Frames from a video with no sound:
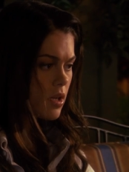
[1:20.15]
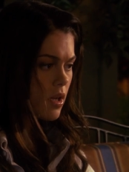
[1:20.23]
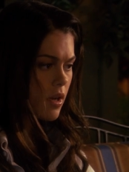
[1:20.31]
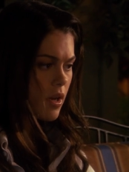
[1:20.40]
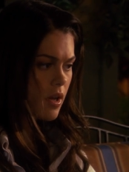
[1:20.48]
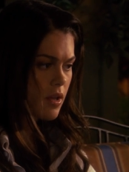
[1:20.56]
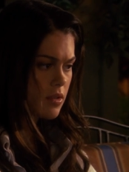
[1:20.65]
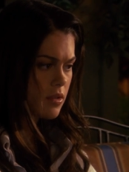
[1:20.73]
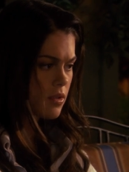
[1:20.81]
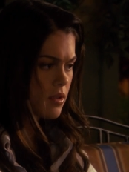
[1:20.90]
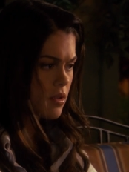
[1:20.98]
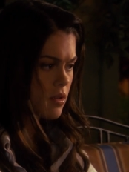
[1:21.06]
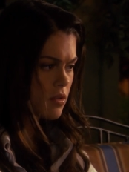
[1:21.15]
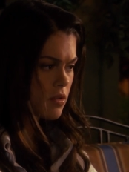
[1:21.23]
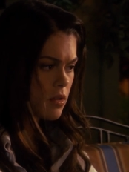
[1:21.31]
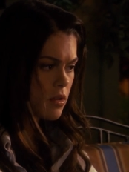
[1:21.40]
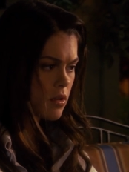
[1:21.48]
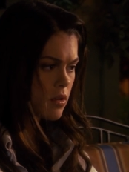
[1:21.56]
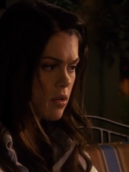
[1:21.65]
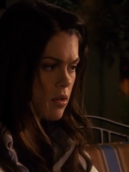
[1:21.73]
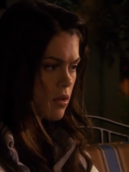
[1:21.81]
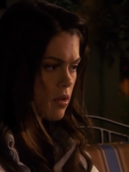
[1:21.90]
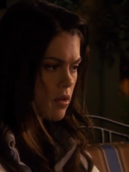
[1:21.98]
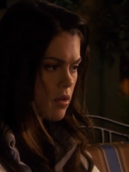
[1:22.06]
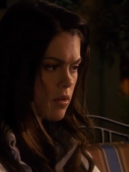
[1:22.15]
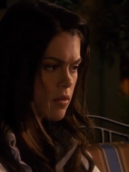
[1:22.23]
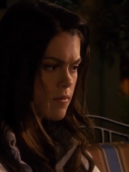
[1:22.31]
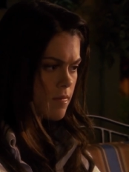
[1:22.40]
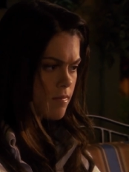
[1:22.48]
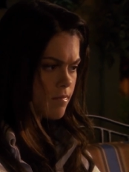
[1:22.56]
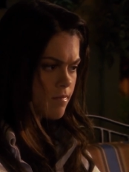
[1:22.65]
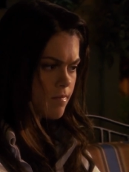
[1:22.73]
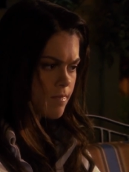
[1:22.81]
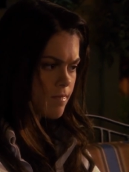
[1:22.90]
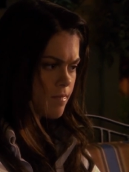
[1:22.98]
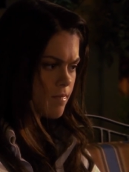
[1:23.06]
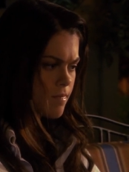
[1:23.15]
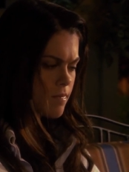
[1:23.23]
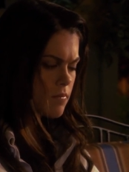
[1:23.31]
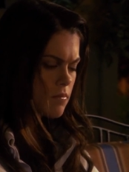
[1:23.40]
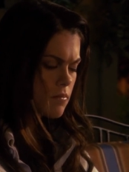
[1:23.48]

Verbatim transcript: not nice. I didn't mean to hurt her feelings.